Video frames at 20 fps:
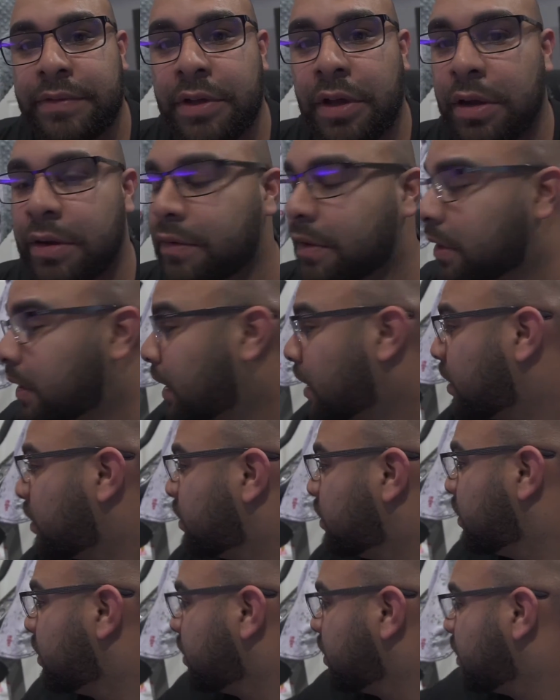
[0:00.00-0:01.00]
talk right now.
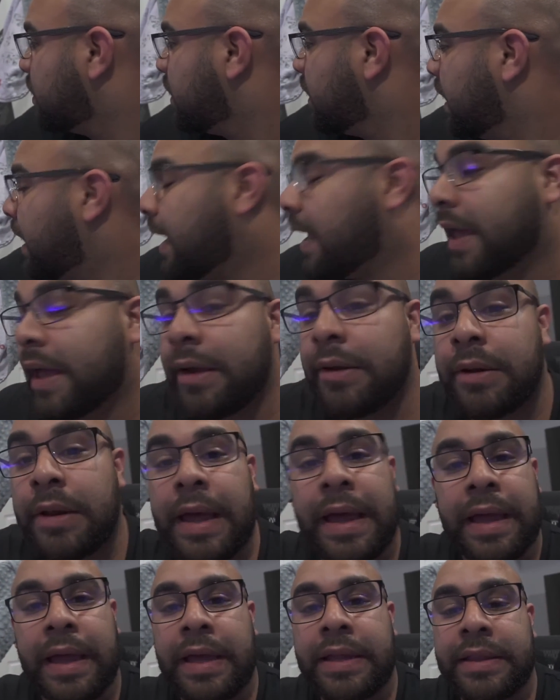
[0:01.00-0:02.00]
And
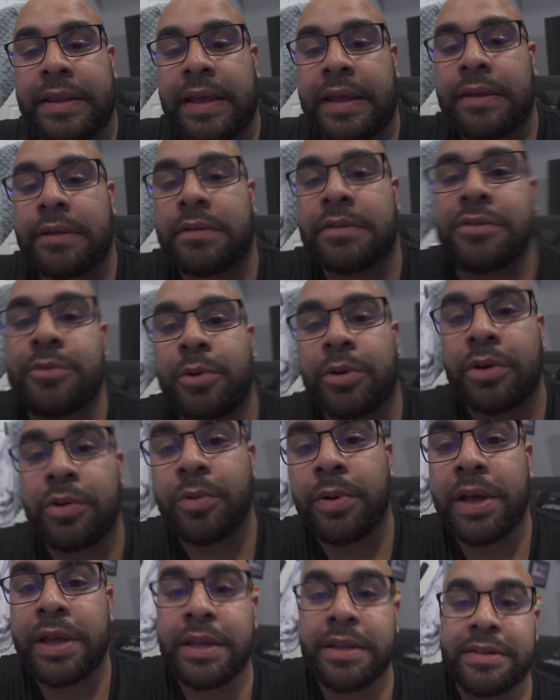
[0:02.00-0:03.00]
I got that squared
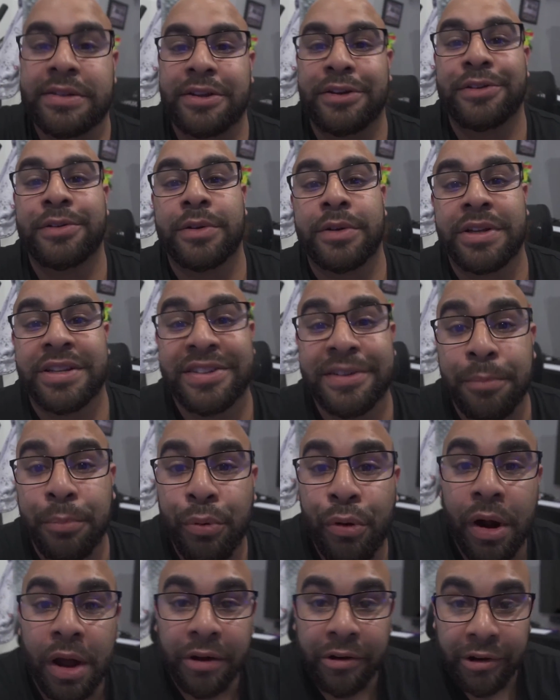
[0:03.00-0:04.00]
away, so some
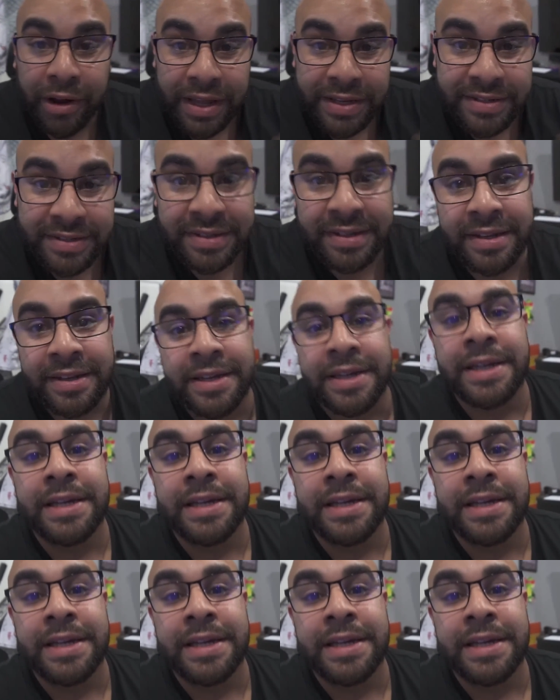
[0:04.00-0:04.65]
progress.